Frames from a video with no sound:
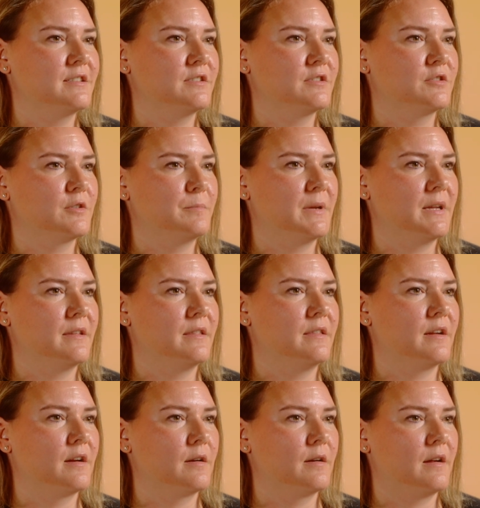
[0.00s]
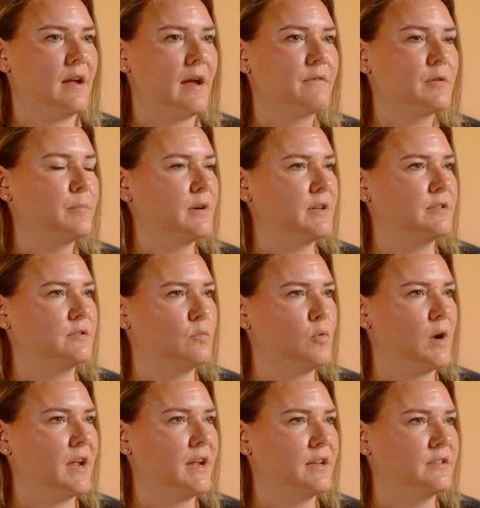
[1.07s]
It should be there, everybody's
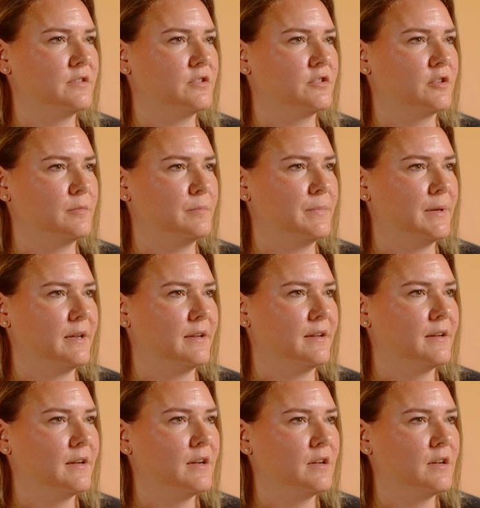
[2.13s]
ways should be